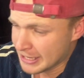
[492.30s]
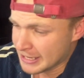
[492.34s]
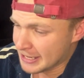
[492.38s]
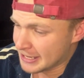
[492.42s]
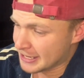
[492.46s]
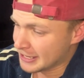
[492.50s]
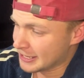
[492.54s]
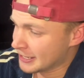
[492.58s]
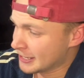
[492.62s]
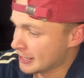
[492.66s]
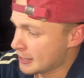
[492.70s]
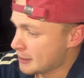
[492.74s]

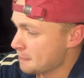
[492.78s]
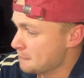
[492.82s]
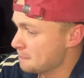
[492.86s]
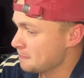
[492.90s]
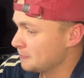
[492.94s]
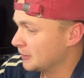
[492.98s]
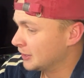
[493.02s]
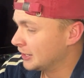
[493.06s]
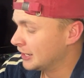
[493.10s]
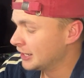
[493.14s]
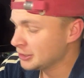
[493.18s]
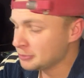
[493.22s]

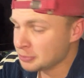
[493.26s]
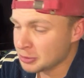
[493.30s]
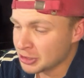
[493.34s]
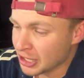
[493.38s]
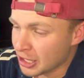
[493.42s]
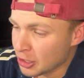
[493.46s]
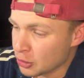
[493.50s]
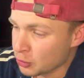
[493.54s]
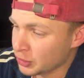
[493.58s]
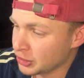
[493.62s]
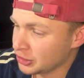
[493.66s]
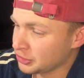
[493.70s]
Let me
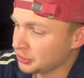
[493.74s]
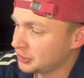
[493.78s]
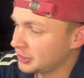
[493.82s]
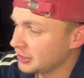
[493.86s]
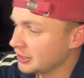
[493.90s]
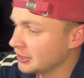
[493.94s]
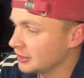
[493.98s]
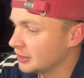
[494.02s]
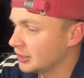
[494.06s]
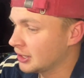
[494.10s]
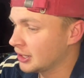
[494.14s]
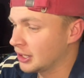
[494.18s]
know where you
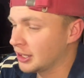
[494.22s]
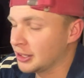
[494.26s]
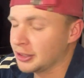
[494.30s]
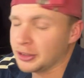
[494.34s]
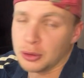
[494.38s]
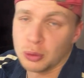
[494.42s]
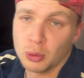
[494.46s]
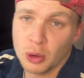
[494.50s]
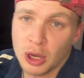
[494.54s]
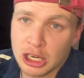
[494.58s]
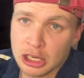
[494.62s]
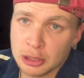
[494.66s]
think
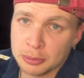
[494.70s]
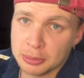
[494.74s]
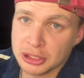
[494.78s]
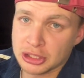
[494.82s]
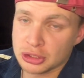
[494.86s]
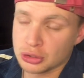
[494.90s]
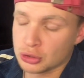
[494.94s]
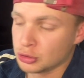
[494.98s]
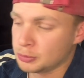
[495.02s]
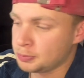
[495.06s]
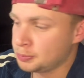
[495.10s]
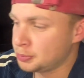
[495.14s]
the
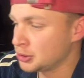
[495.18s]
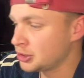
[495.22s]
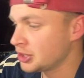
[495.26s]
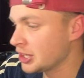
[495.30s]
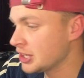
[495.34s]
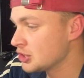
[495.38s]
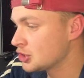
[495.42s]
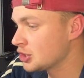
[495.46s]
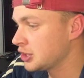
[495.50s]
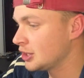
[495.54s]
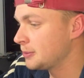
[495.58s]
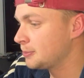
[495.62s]
Wallabies could
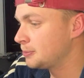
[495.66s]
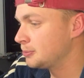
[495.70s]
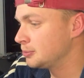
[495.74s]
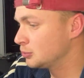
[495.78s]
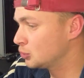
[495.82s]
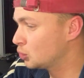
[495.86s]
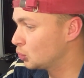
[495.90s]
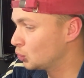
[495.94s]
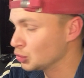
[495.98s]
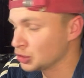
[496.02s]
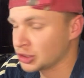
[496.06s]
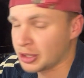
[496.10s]
potentially
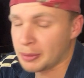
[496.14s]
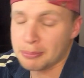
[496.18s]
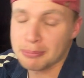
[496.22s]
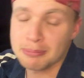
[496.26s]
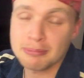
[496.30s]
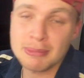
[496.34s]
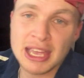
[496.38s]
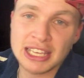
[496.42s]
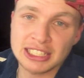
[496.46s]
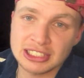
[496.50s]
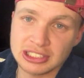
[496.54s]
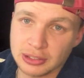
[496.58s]
cause a
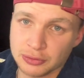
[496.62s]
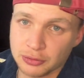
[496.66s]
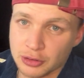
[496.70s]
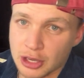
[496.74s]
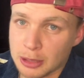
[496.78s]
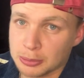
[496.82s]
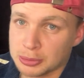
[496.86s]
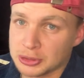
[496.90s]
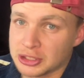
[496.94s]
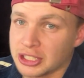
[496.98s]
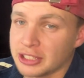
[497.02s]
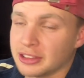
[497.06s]
massive
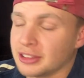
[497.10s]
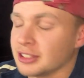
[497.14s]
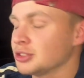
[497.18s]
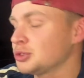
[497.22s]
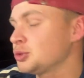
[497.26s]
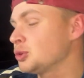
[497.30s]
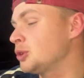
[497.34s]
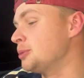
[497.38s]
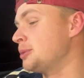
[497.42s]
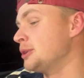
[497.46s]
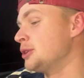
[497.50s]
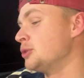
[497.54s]
upset. This
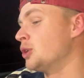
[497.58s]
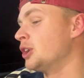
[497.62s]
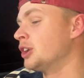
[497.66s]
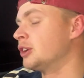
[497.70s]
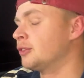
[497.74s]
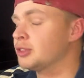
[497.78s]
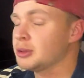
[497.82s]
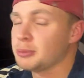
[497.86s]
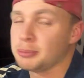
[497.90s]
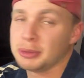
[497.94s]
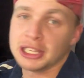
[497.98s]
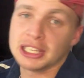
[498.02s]
will be one
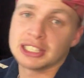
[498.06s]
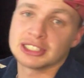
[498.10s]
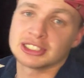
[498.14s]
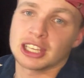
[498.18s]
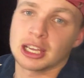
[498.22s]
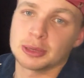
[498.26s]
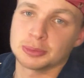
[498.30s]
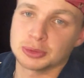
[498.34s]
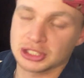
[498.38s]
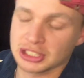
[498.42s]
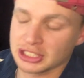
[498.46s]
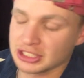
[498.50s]
of the biggest
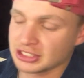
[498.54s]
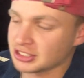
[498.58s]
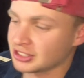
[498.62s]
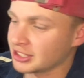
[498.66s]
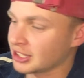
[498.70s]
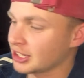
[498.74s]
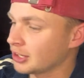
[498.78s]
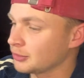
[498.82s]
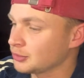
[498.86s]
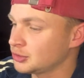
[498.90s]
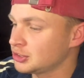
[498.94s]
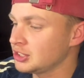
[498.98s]
upsets
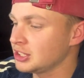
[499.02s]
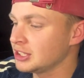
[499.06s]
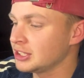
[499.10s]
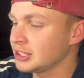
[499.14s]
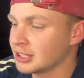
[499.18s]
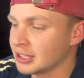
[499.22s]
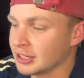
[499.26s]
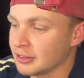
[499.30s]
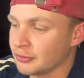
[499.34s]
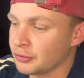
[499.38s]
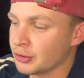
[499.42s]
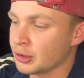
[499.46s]
that I've seen
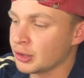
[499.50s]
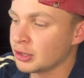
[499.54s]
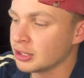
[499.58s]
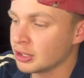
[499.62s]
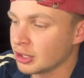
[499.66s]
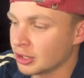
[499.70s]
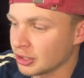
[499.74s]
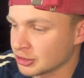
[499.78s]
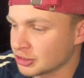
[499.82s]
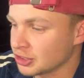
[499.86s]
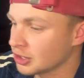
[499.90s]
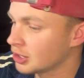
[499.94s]
in a very
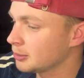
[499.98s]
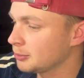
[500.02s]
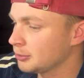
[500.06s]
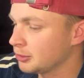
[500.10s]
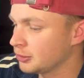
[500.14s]
long time.